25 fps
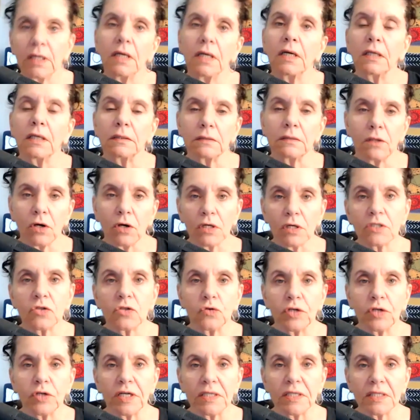Loss
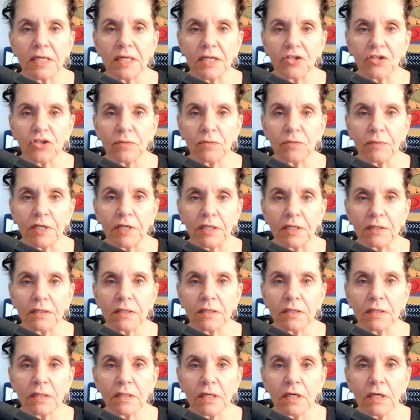orientation
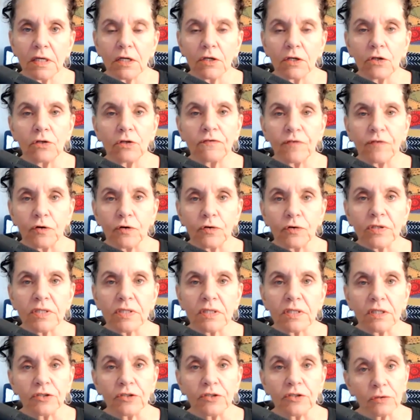means you're focused
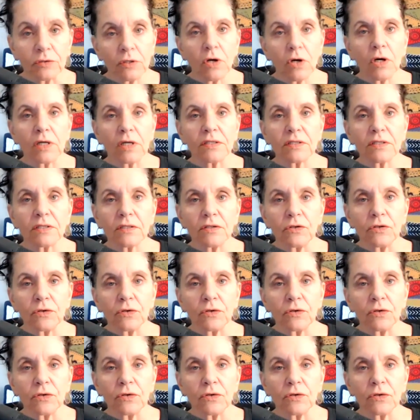on your loss. You're